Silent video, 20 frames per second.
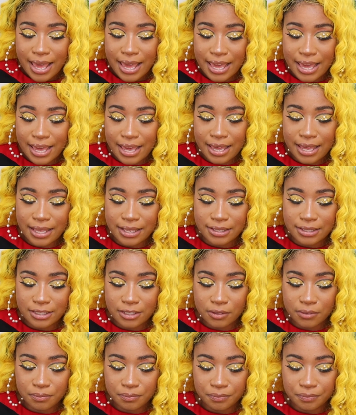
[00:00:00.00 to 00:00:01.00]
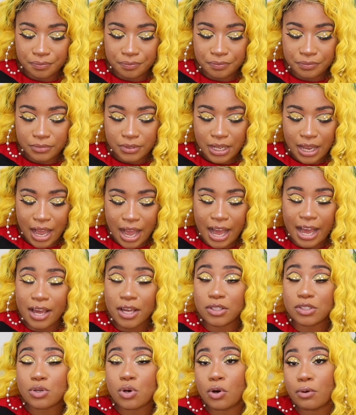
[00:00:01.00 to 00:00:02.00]
And
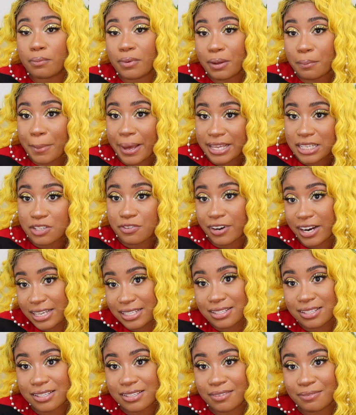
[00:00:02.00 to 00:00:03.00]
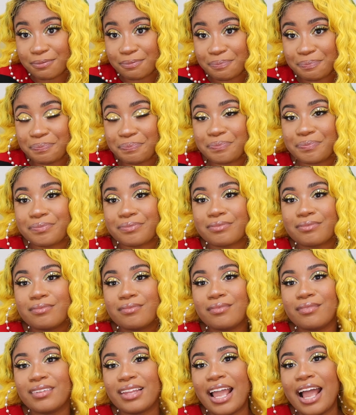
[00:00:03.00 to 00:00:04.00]
I told my best friends.
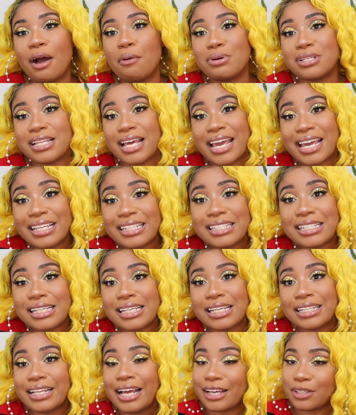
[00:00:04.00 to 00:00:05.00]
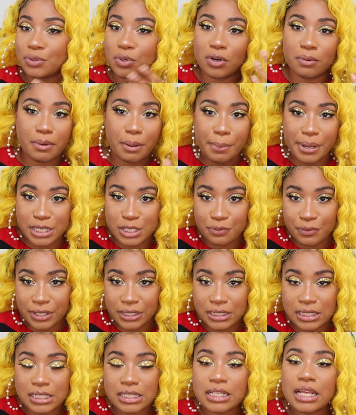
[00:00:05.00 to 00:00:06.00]
I was 18, I told my best
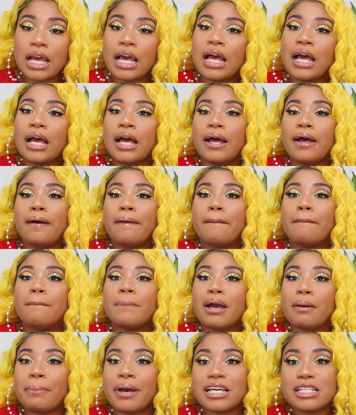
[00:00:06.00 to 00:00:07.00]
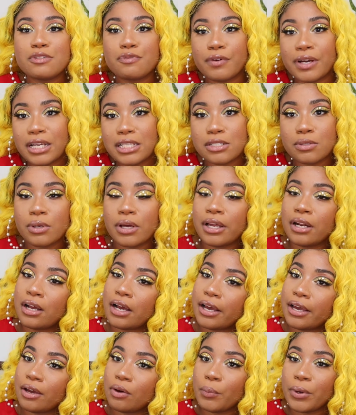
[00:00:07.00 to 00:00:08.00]
friends. My best friends and
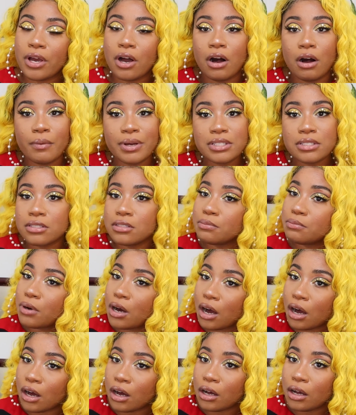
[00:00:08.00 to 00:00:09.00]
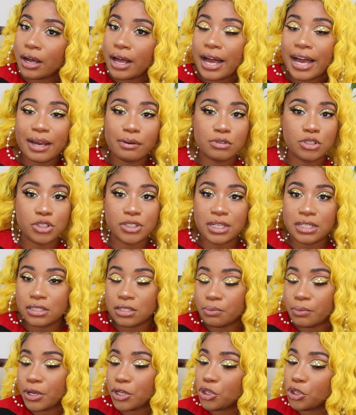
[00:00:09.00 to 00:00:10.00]
I, we all went to the mall. I was dressed
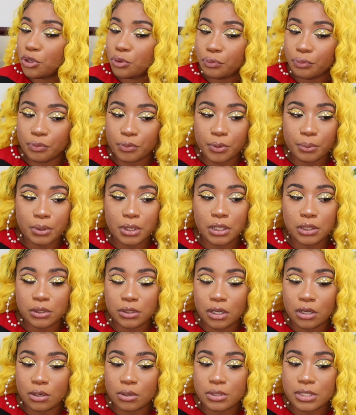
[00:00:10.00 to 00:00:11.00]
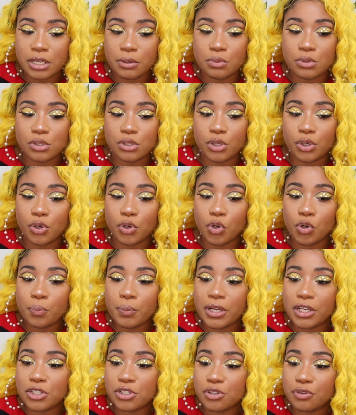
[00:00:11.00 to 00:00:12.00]
in my uniform clothes. It was in a
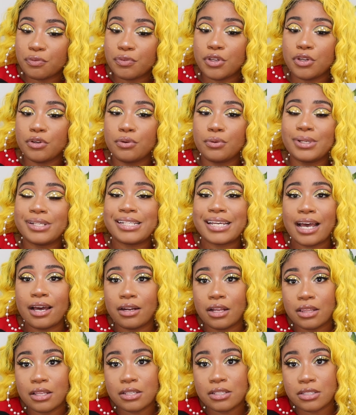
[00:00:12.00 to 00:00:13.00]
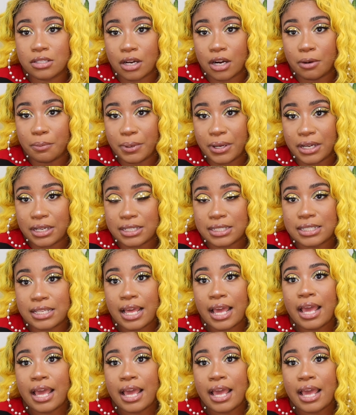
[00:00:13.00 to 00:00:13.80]
group interview down in the Starbucks.